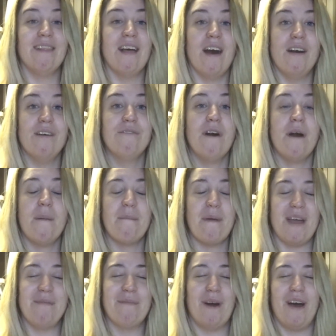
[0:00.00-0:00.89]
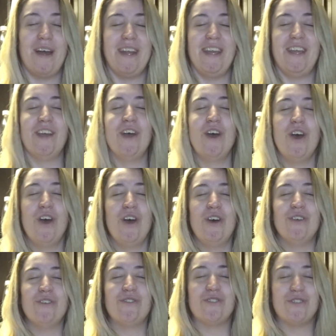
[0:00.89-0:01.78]
love my body
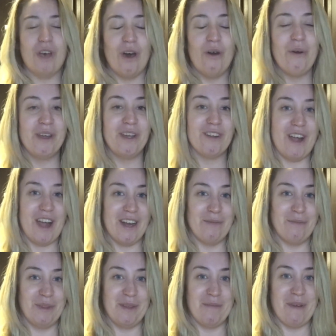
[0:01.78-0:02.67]
so incredibly